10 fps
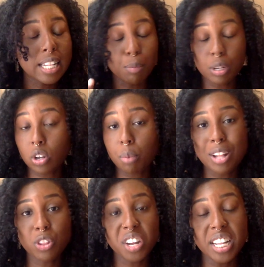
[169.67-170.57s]
I'm going to talk
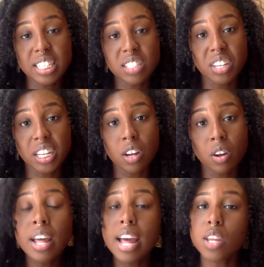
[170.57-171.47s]
about three in this
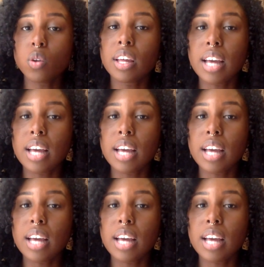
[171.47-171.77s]
video. And you can